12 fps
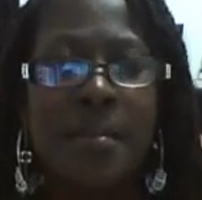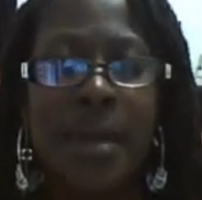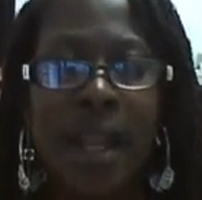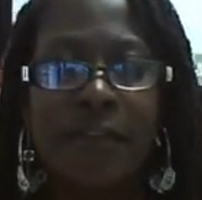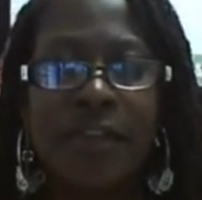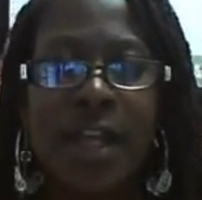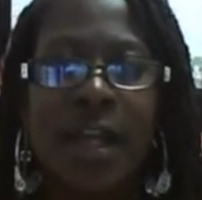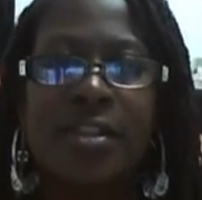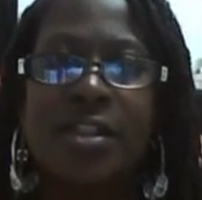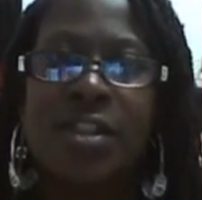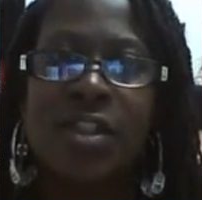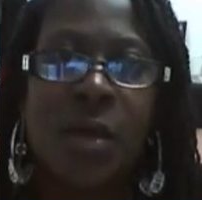But I've
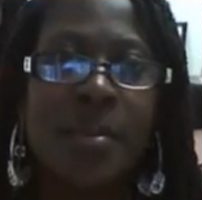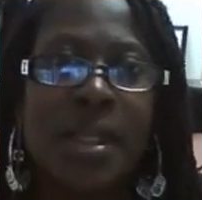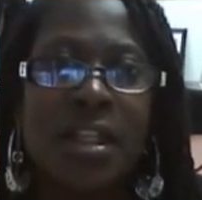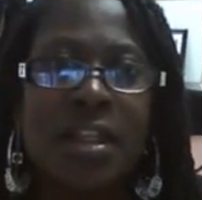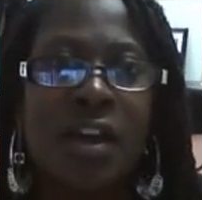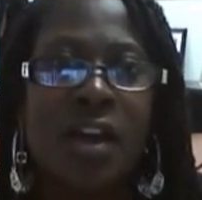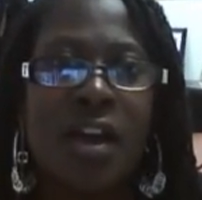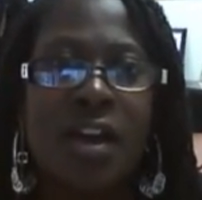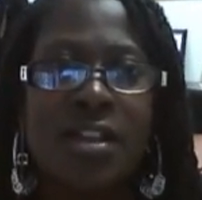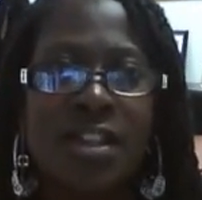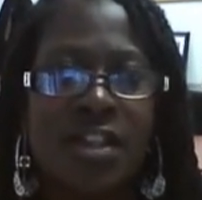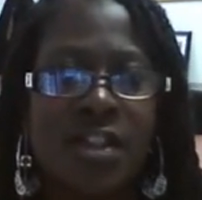gotten so many
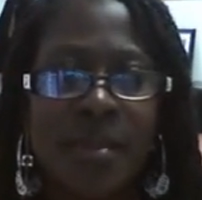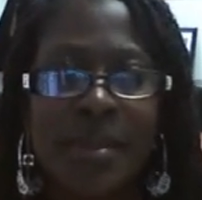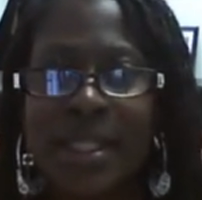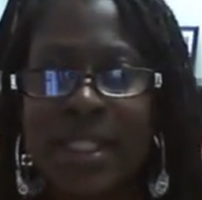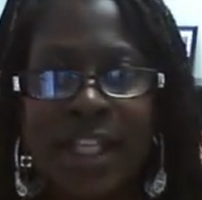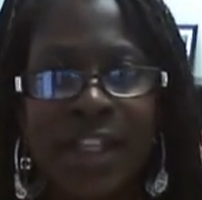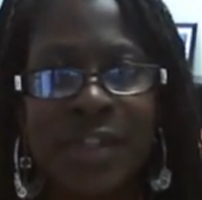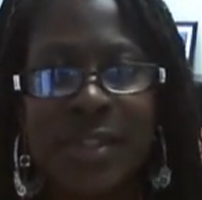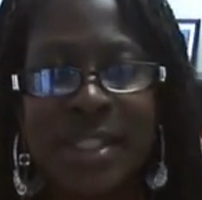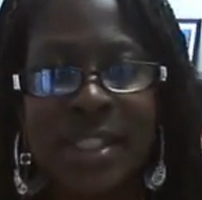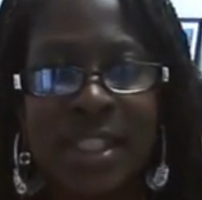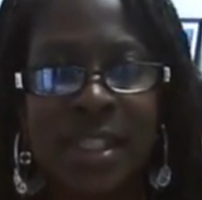cards, so many
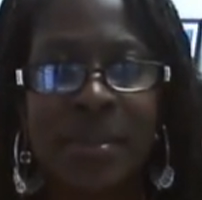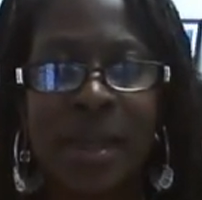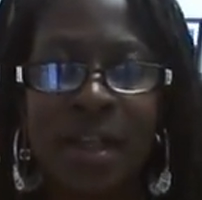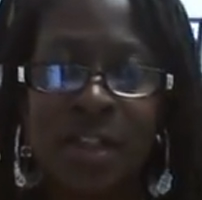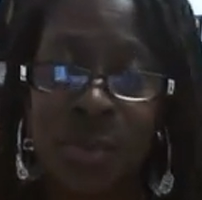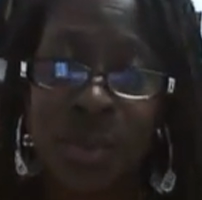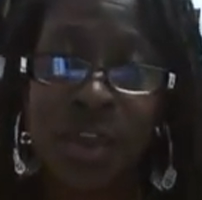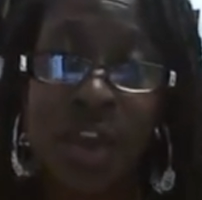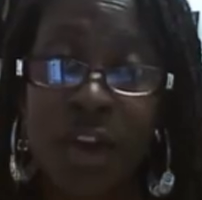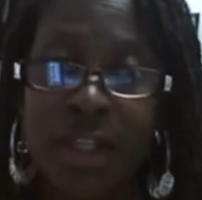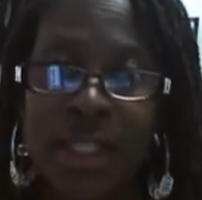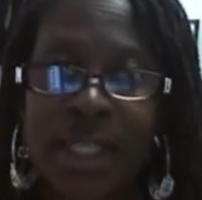letters and emails
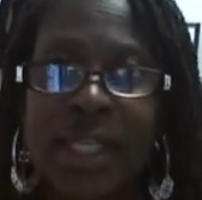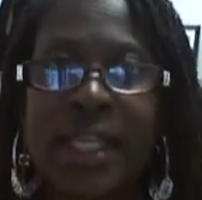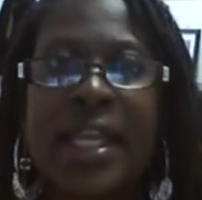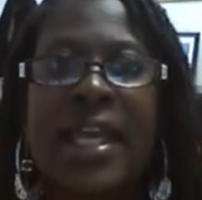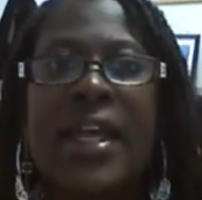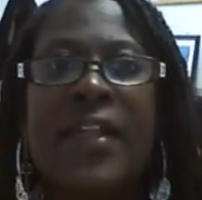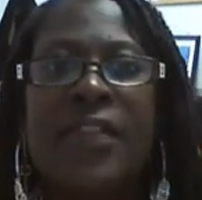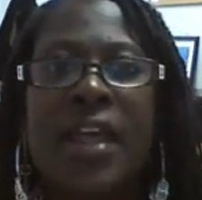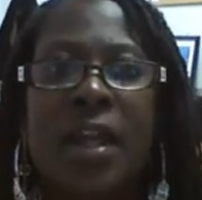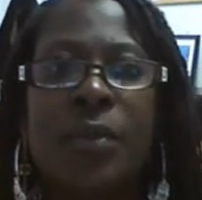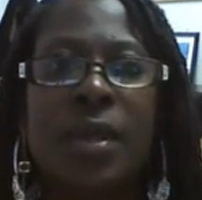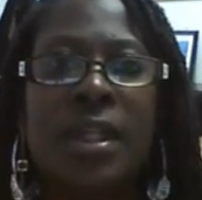regarding it
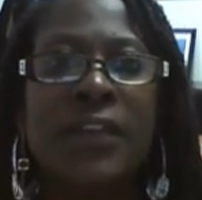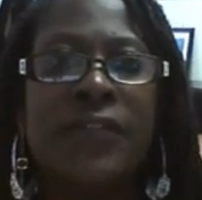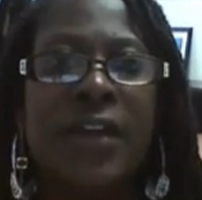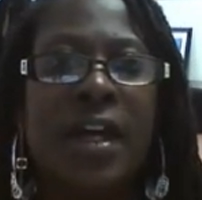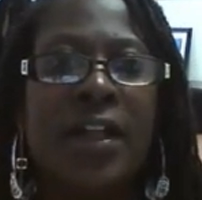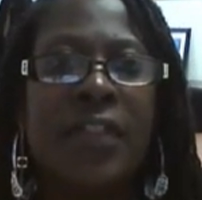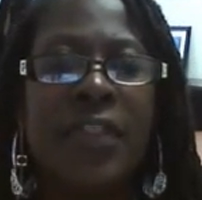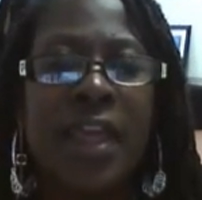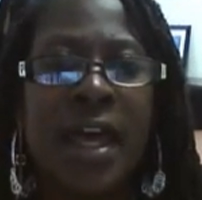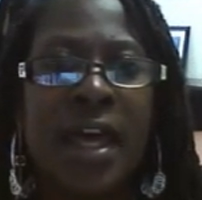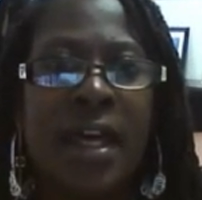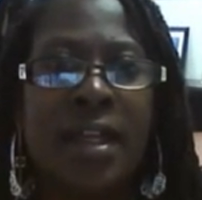that I really felt
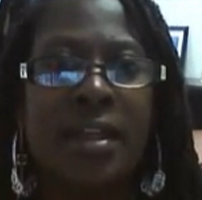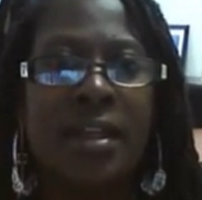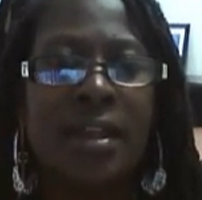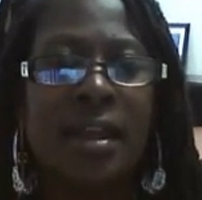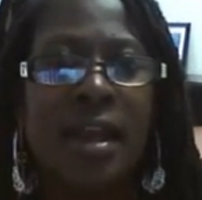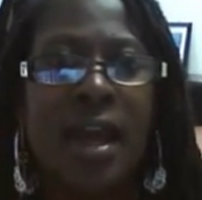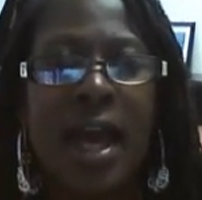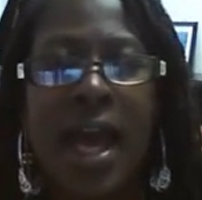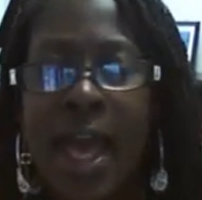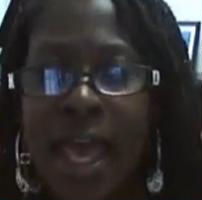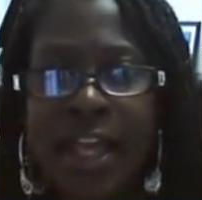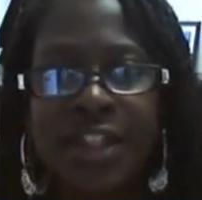that
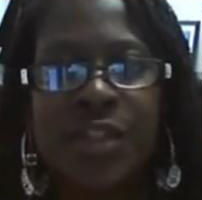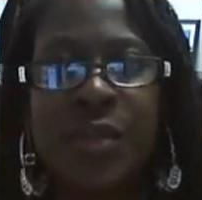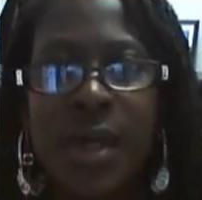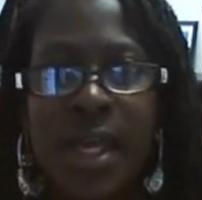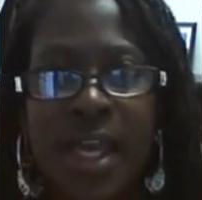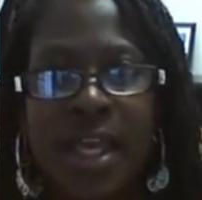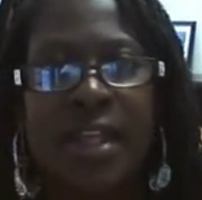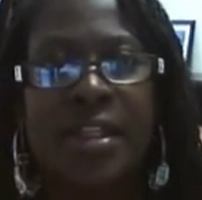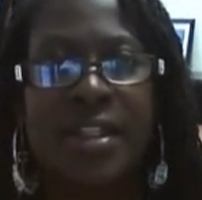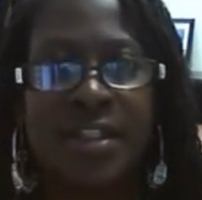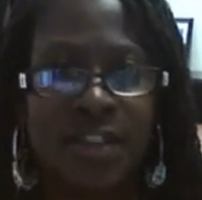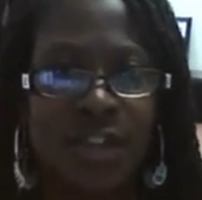I had to go ahead
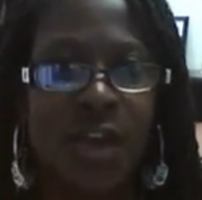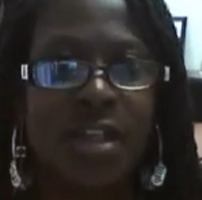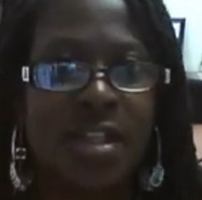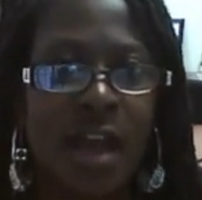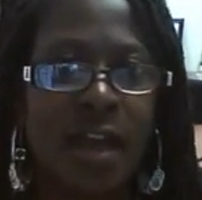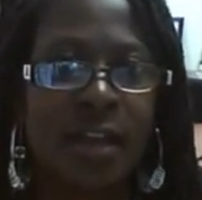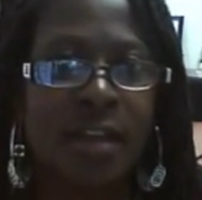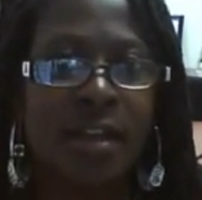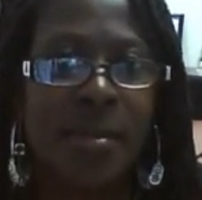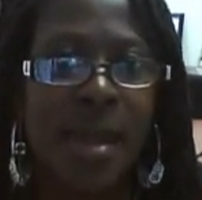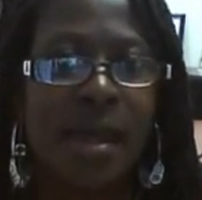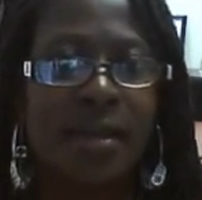and start talking
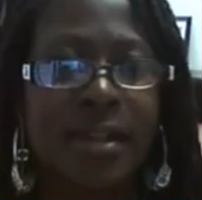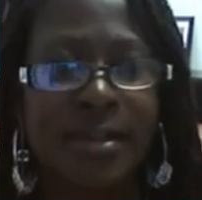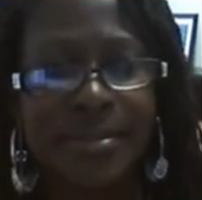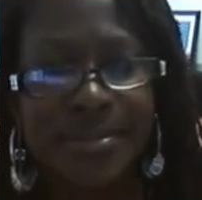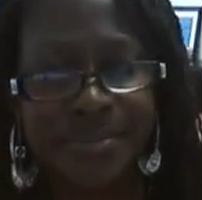about it.